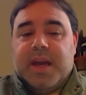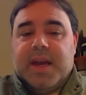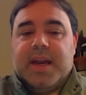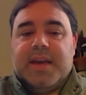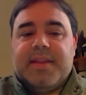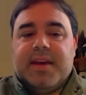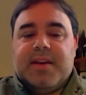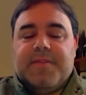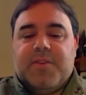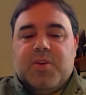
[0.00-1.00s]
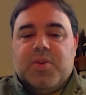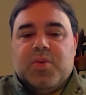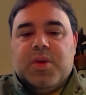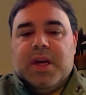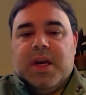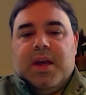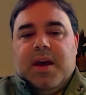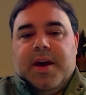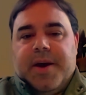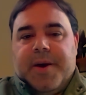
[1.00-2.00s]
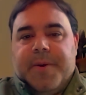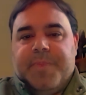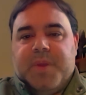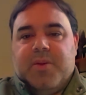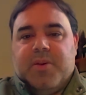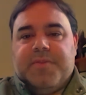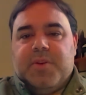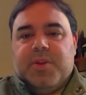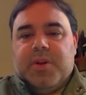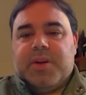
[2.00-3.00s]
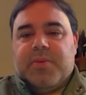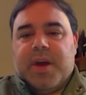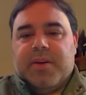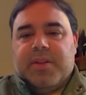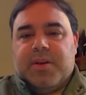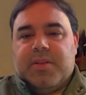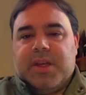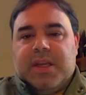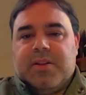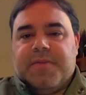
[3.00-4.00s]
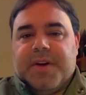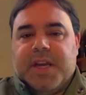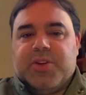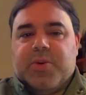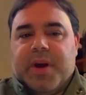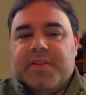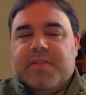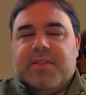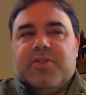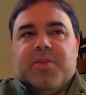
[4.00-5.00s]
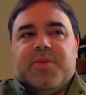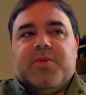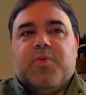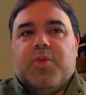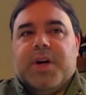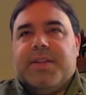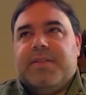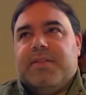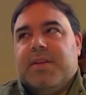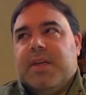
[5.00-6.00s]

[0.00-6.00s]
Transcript: And I think if you if you look around the financial crisis in terms of what